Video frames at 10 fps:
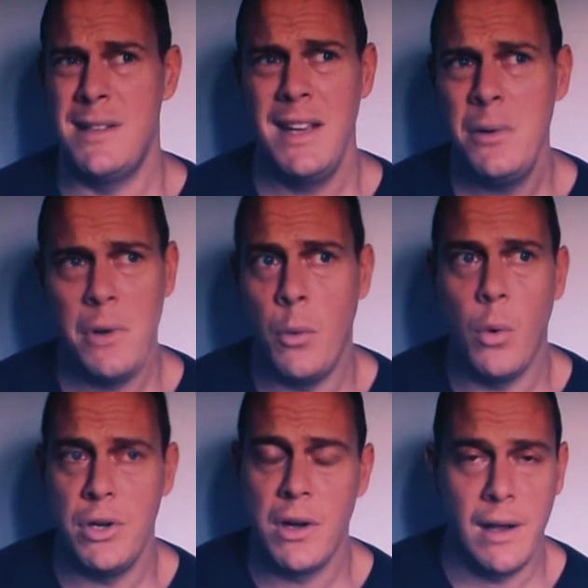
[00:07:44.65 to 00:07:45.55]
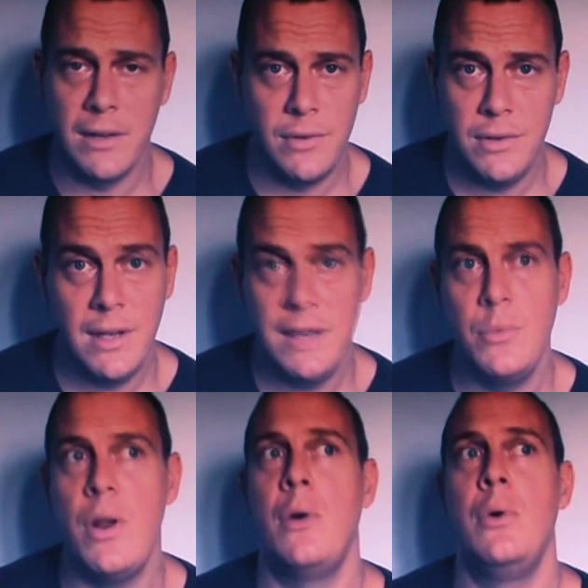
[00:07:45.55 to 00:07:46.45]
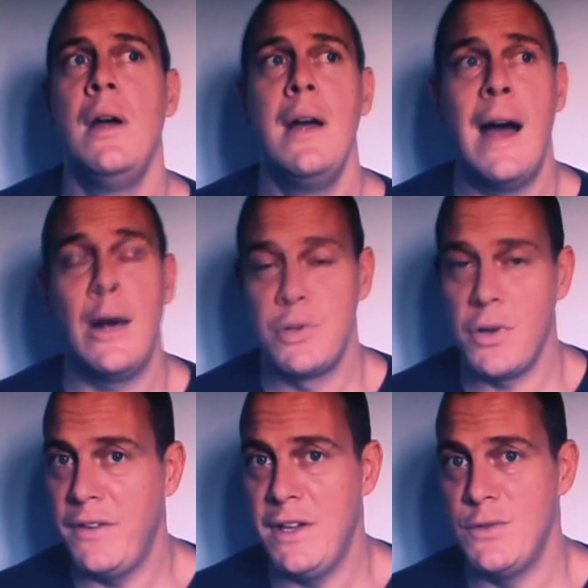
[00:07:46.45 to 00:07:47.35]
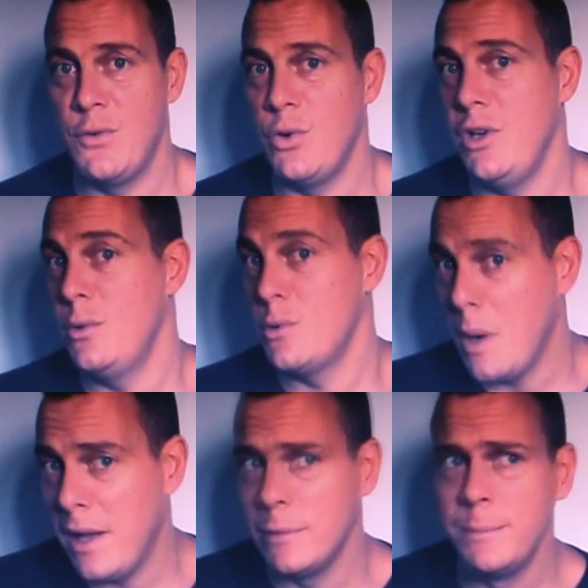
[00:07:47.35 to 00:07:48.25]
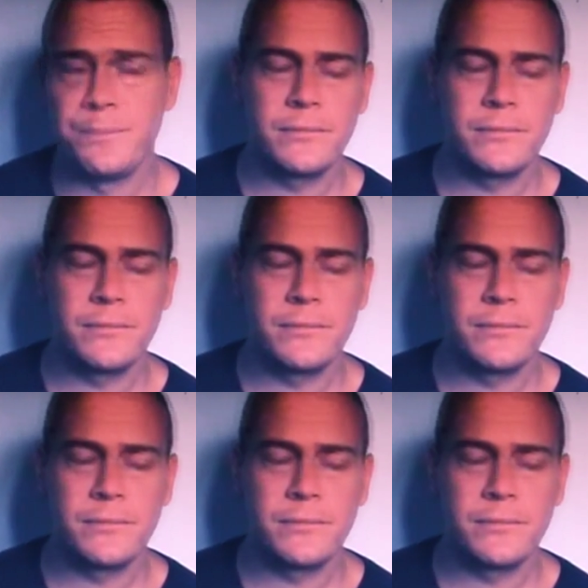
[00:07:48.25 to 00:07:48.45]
They don't know what you're going through. They don't know how tough it is for you as well.